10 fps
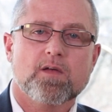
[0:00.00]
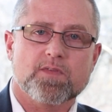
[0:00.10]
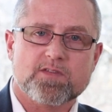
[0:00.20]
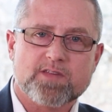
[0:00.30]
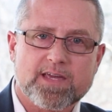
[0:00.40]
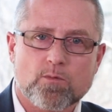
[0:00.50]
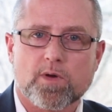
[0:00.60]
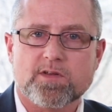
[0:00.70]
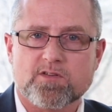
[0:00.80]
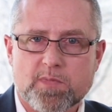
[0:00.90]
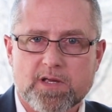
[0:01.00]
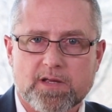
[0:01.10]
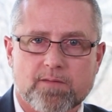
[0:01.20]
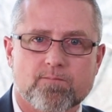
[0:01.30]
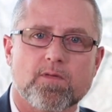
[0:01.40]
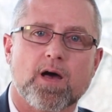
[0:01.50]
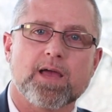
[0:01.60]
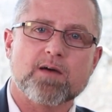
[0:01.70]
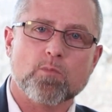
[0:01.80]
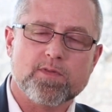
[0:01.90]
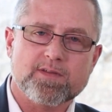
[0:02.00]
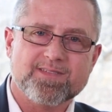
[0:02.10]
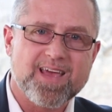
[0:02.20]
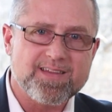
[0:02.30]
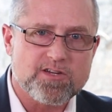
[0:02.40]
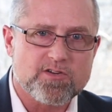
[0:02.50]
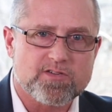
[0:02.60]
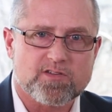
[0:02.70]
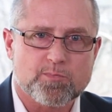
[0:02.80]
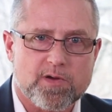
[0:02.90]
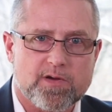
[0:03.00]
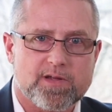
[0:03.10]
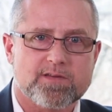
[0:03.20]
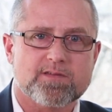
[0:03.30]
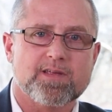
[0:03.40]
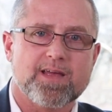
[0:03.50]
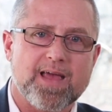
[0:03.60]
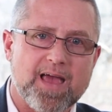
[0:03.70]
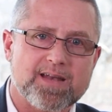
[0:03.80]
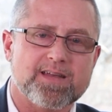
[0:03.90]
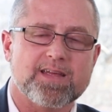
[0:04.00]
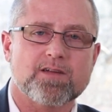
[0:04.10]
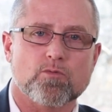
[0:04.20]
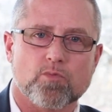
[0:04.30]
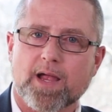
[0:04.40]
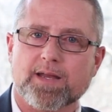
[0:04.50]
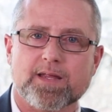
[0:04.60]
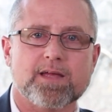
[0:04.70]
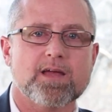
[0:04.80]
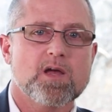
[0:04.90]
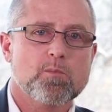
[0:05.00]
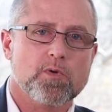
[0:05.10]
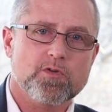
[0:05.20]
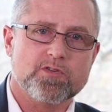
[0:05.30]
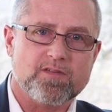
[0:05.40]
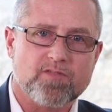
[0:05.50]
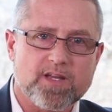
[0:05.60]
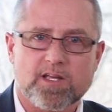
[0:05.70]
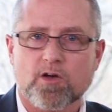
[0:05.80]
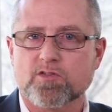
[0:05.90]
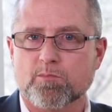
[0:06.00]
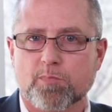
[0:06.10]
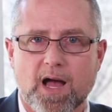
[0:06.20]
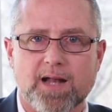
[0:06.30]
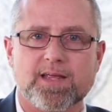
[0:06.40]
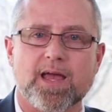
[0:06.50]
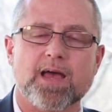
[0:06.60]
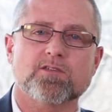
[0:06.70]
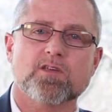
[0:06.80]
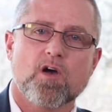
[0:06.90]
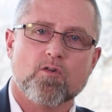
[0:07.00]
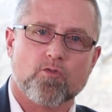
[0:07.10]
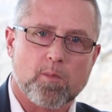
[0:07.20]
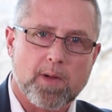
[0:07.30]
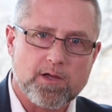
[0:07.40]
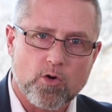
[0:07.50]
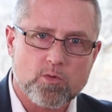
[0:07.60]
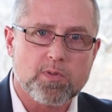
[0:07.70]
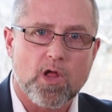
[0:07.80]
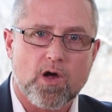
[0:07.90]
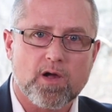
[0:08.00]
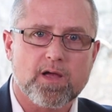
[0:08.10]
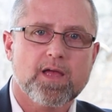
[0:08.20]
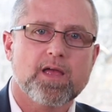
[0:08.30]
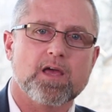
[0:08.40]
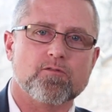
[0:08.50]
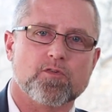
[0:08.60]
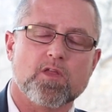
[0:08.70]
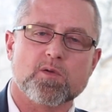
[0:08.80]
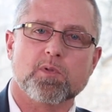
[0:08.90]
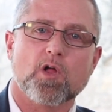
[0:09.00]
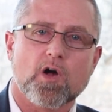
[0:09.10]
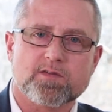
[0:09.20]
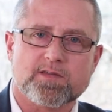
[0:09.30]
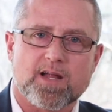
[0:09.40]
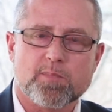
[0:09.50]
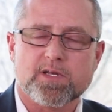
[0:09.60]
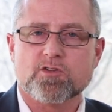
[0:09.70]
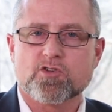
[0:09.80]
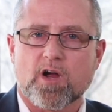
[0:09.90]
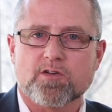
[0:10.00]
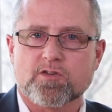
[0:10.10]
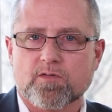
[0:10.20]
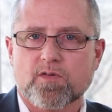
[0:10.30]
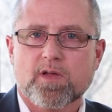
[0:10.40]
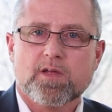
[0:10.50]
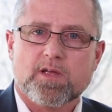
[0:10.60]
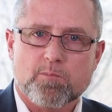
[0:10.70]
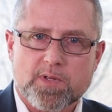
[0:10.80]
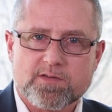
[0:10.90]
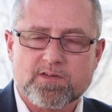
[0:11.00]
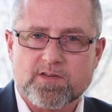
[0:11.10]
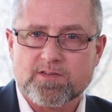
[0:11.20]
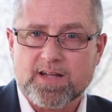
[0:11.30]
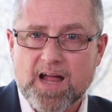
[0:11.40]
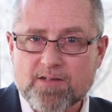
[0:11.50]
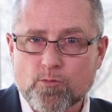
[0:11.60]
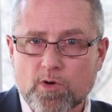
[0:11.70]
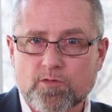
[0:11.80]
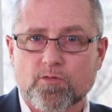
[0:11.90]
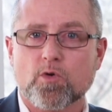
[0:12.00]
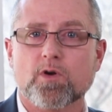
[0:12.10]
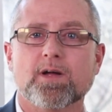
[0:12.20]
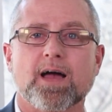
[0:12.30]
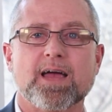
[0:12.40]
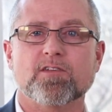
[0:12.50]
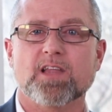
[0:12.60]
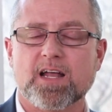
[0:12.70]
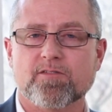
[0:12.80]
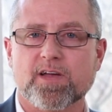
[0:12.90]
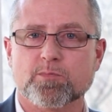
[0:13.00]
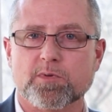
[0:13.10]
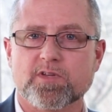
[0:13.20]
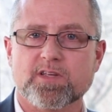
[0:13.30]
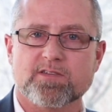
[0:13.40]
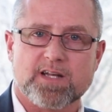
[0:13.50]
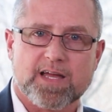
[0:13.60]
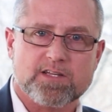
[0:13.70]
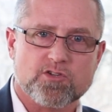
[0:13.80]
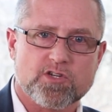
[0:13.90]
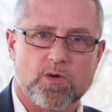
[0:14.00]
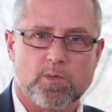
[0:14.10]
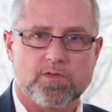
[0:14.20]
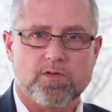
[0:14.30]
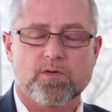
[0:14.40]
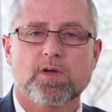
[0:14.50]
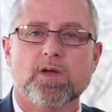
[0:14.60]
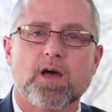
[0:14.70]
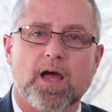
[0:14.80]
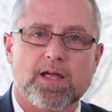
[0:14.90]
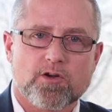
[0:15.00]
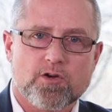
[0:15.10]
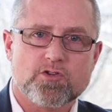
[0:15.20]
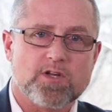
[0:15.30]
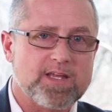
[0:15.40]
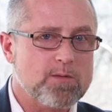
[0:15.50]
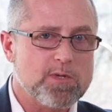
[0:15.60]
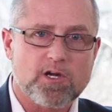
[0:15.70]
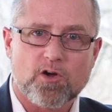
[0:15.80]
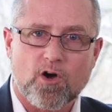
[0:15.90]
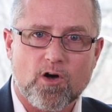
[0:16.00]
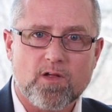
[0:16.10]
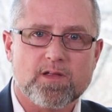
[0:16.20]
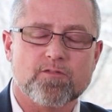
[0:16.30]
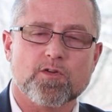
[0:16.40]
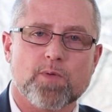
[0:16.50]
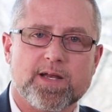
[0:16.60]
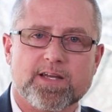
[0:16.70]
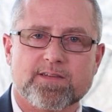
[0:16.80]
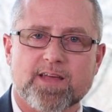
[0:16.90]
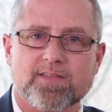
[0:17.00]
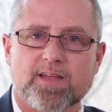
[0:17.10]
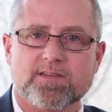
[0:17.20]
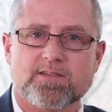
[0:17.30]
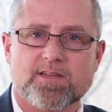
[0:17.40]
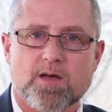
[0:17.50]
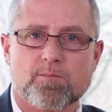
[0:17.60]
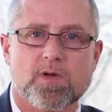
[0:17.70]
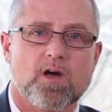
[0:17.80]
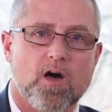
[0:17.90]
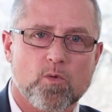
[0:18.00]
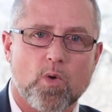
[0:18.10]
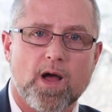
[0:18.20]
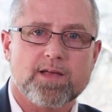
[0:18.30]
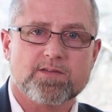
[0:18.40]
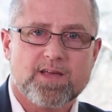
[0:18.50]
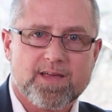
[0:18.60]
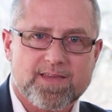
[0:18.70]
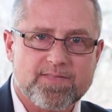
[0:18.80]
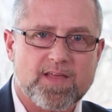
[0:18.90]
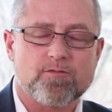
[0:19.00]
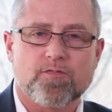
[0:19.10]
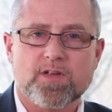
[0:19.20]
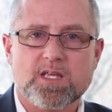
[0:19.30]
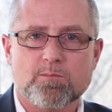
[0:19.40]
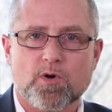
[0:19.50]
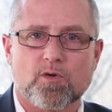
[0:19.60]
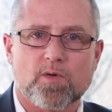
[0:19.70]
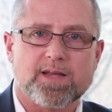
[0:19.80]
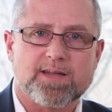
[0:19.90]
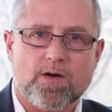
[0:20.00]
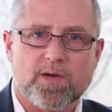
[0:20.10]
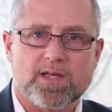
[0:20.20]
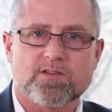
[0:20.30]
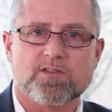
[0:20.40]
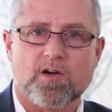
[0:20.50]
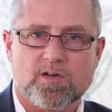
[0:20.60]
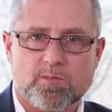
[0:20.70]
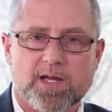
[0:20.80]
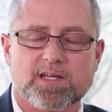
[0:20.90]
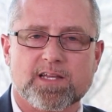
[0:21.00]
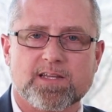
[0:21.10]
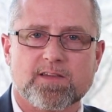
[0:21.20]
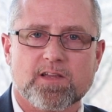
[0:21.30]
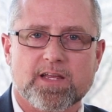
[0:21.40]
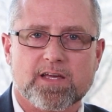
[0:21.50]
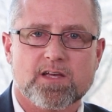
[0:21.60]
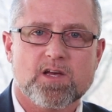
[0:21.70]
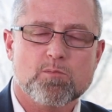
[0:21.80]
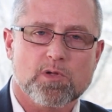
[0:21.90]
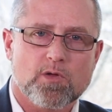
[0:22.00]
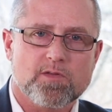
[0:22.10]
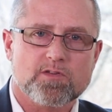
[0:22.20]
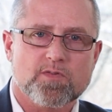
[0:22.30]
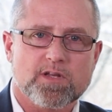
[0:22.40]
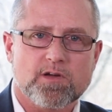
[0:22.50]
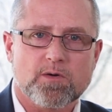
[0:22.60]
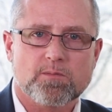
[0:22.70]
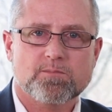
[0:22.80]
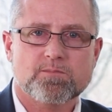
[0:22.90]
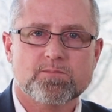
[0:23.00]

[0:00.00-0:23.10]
The second one is me. I have more than 10 years experience editing, writing, producing videos and podcasts for my own blog and for other blogs that I've been in charge of in businesses that I've worked for. I have a lot of expertise that I can share with you. I encourage you to give me a call if you're ready to take that step. Otherwise, get that free ebook right now and get started by clicking the link below this video.